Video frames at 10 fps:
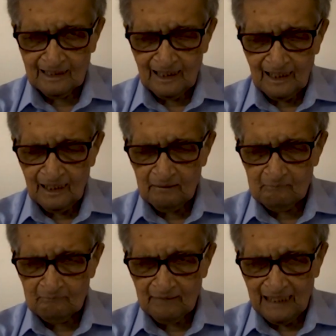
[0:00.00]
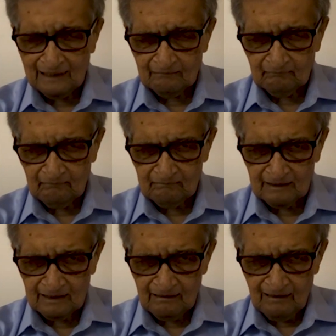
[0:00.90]
And of course,
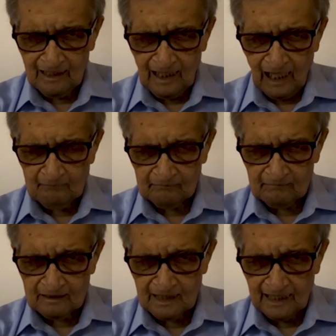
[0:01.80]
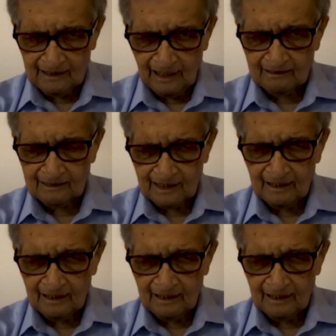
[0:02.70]
I wouldn't say that